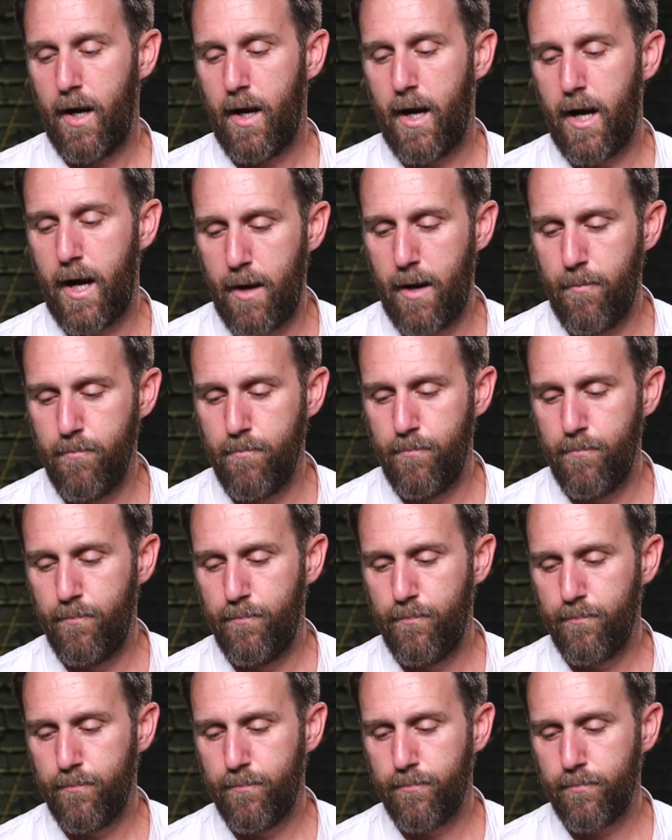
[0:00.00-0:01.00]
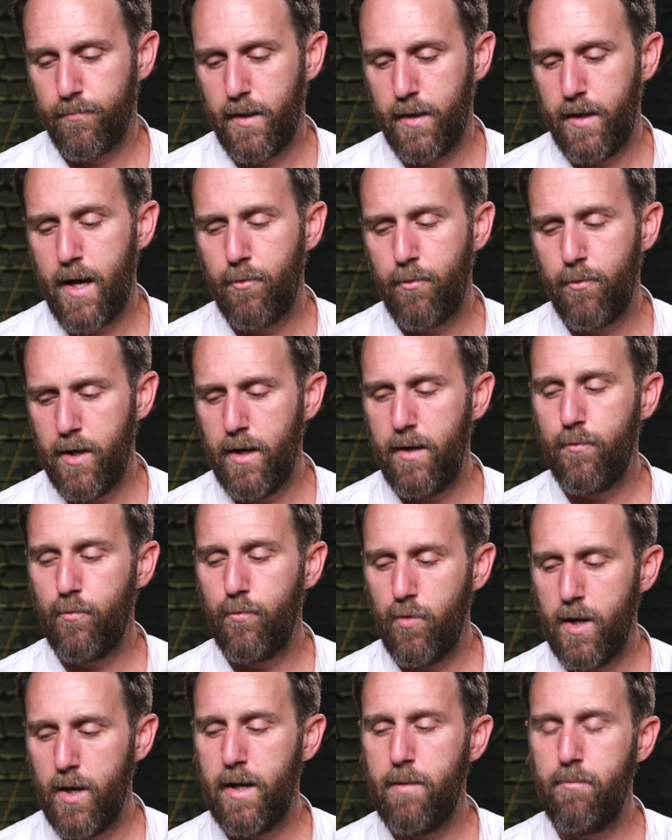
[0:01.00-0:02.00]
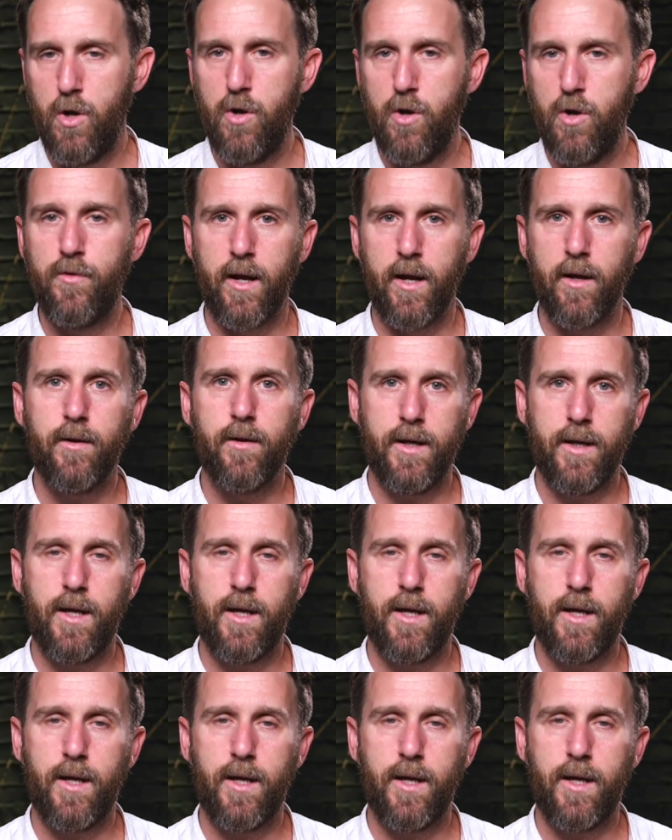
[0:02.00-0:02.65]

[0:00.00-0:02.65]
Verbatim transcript: um, yeah, really, really moving.